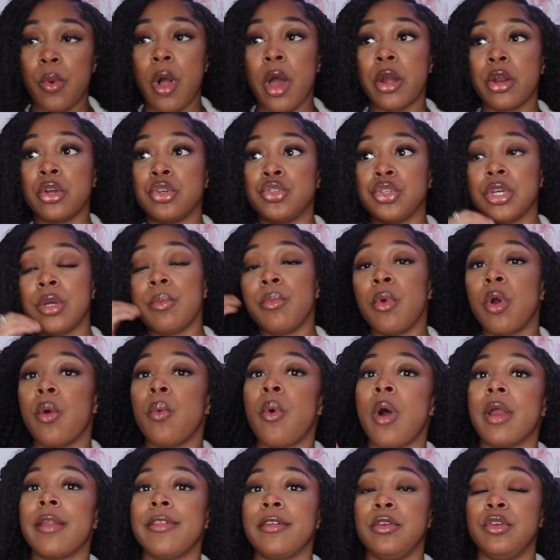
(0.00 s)
water, drink more
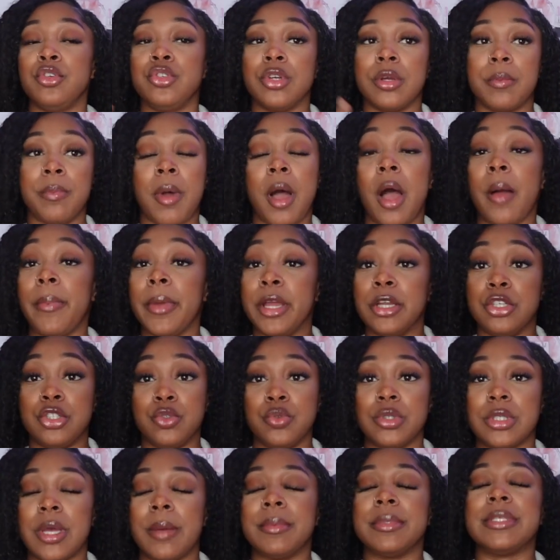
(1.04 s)
water than you drink pop and
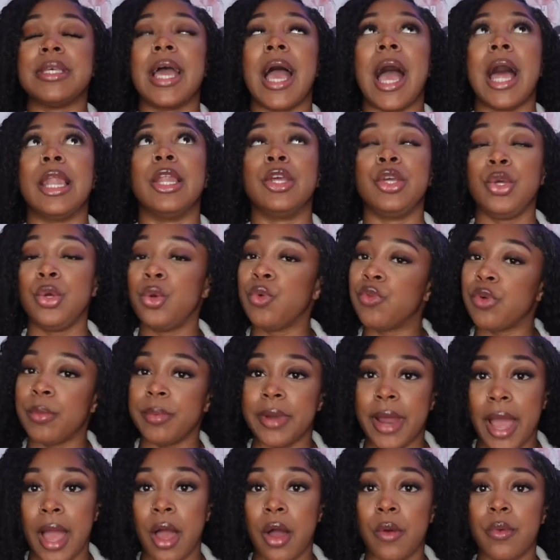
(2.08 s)
juice. I'm telling you, from
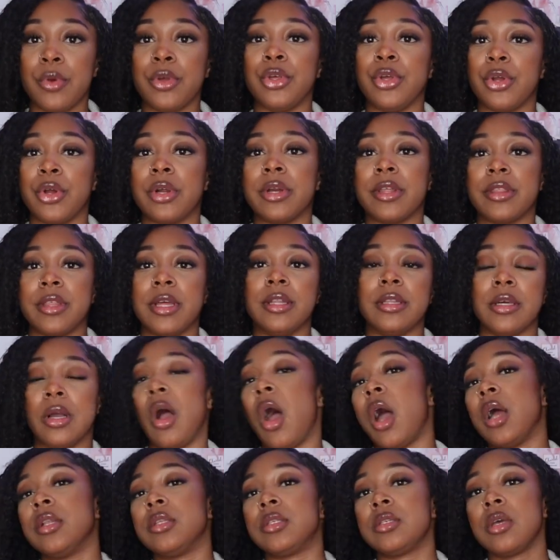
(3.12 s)
now you're gonna thank the
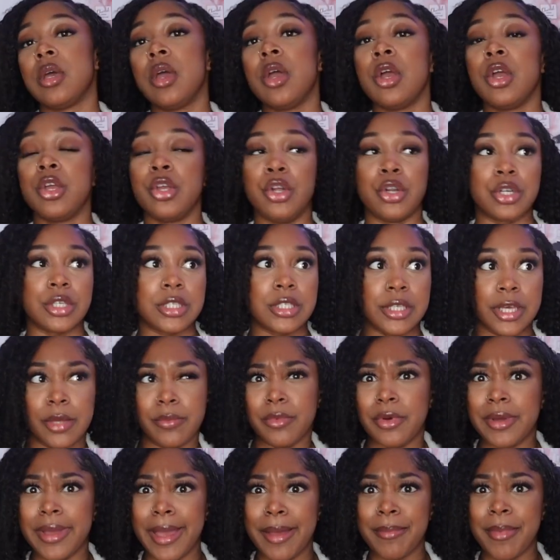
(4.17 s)
gods. Your skin
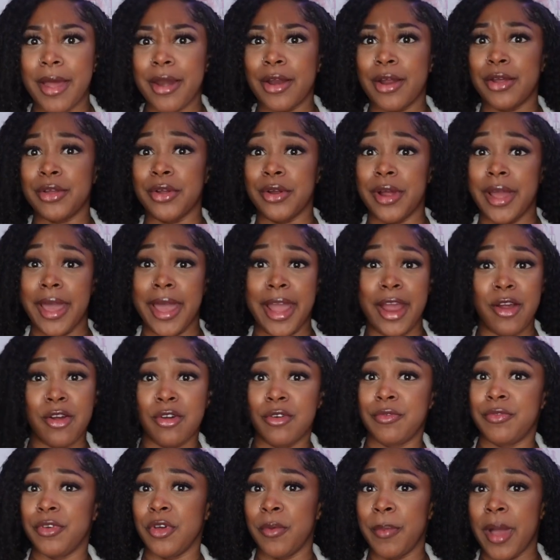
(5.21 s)
will get better, your hair
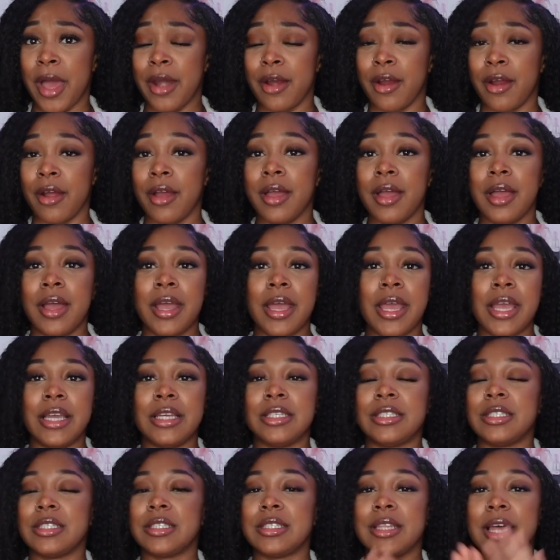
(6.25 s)
will feel better.
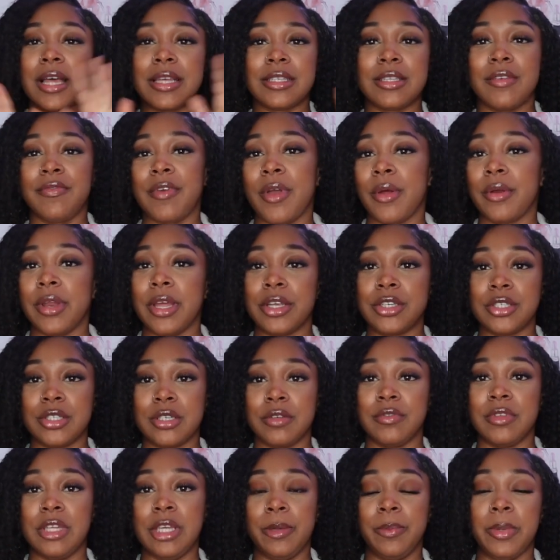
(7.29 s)
It's just, that's the foundation
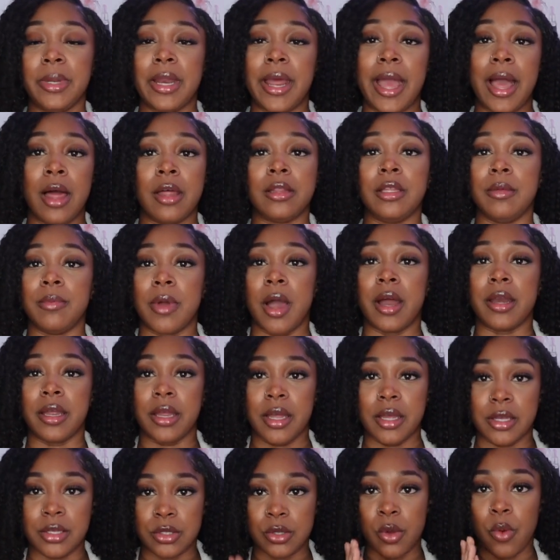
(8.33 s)
of keeping a healthy body,
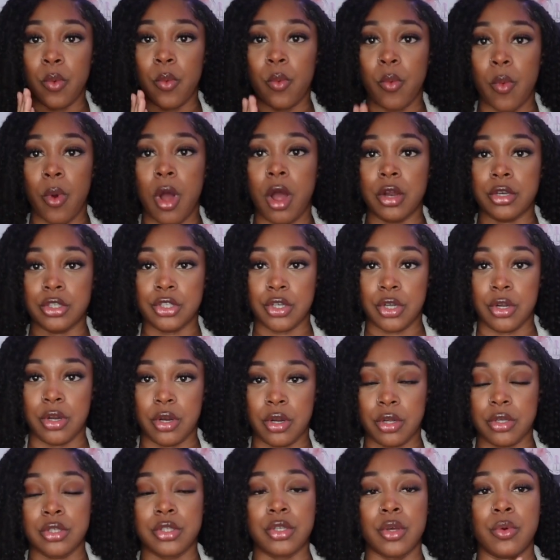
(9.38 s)
is
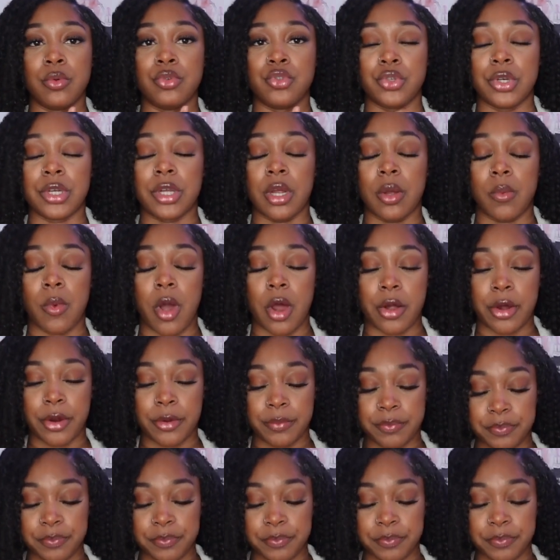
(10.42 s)
water. So drink your water.